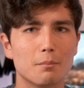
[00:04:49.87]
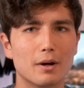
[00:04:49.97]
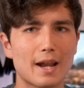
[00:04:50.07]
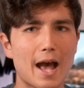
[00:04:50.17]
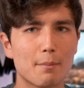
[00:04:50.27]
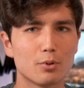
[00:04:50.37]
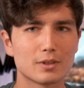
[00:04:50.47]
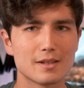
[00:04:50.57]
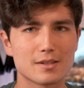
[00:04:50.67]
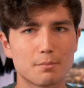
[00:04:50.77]
but Apple
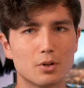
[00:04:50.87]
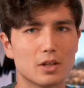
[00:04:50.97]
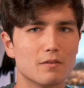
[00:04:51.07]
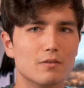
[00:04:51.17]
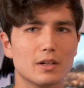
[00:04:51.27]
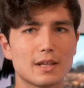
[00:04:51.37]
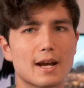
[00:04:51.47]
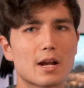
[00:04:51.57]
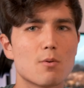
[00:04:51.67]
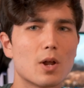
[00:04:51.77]
tends to put in really
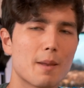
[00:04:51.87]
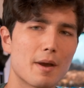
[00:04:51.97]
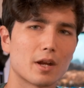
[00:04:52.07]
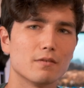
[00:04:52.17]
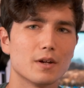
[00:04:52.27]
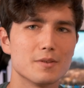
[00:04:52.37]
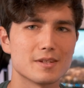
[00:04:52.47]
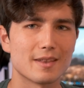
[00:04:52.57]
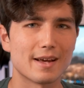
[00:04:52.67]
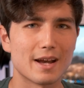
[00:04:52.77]
high quality microphones
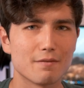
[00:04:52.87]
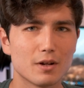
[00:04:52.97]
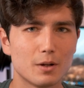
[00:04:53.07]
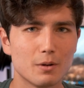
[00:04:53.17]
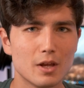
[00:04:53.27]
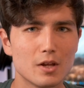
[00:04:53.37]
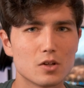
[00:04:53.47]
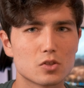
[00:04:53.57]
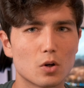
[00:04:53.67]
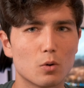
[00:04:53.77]
into the iPhone,
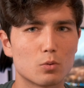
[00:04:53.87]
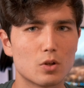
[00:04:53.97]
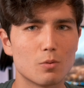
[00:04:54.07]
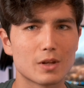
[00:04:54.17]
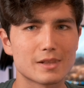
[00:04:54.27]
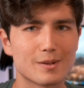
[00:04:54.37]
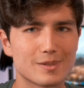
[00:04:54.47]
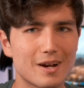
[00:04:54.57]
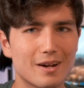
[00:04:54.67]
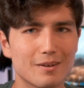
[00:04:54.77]
so don't get
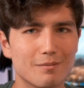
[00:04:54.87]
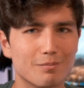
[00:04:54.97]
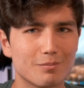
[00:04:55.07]
those on,